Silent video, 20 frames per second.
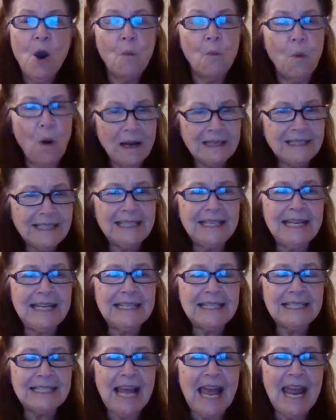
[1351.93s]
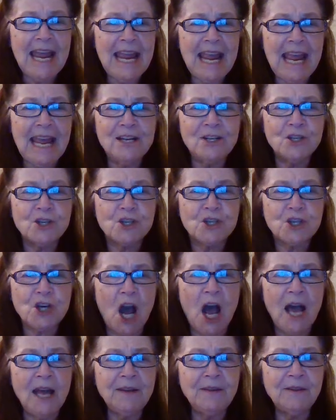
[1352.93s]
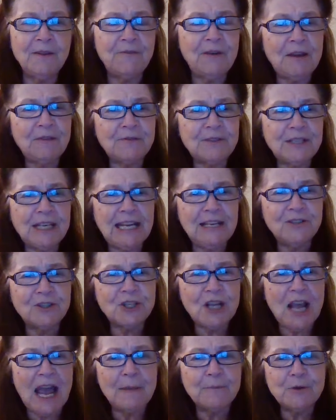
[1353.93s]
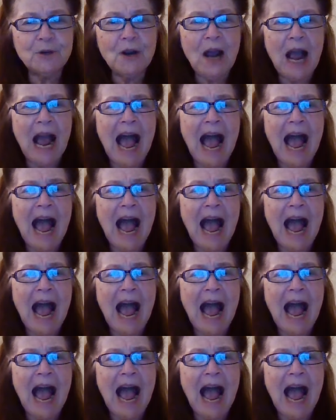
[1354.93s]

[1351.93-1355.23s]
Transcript: What did he say in John the 15th chapter?